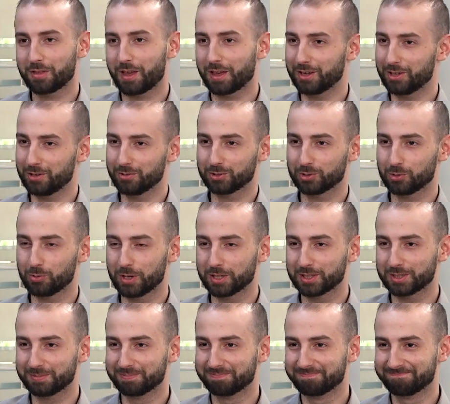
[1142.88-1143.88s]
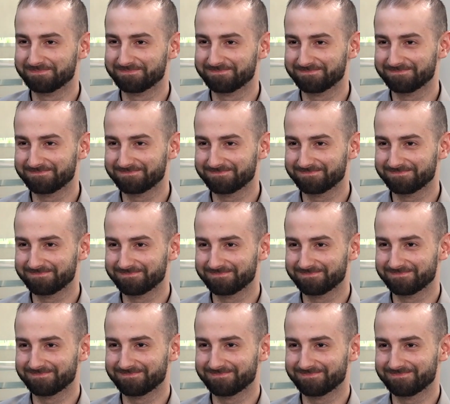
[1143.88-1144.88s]
thank you as always. Thank
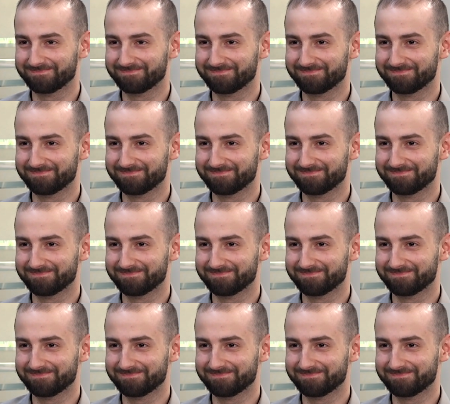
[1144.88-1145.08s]
you for having